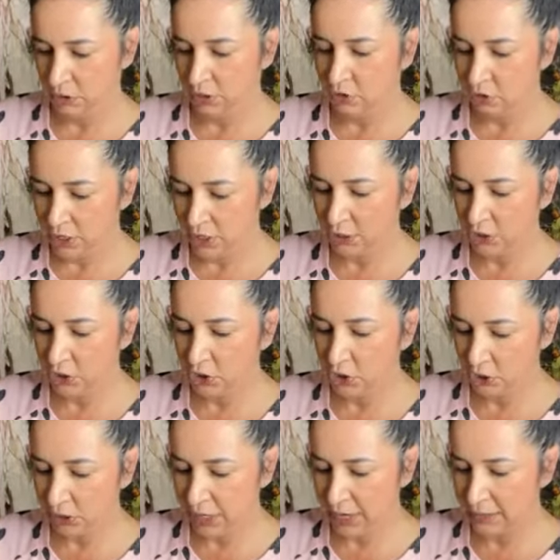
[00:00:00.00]
Try to
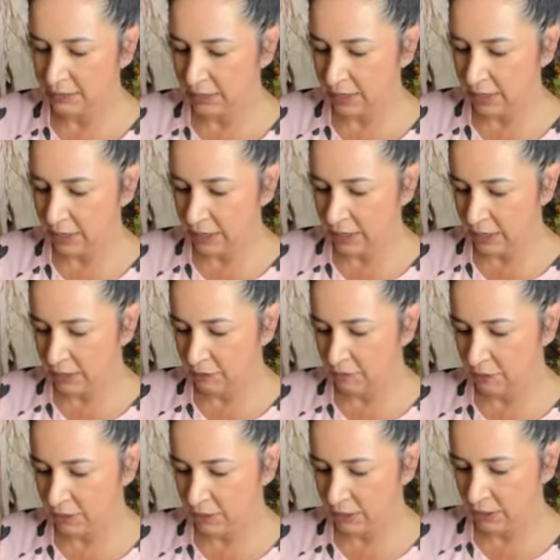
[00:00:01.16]
utilize
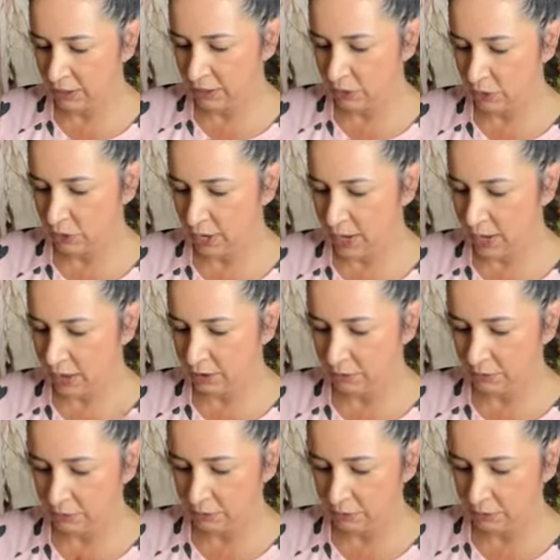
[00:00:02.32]
everything that you have.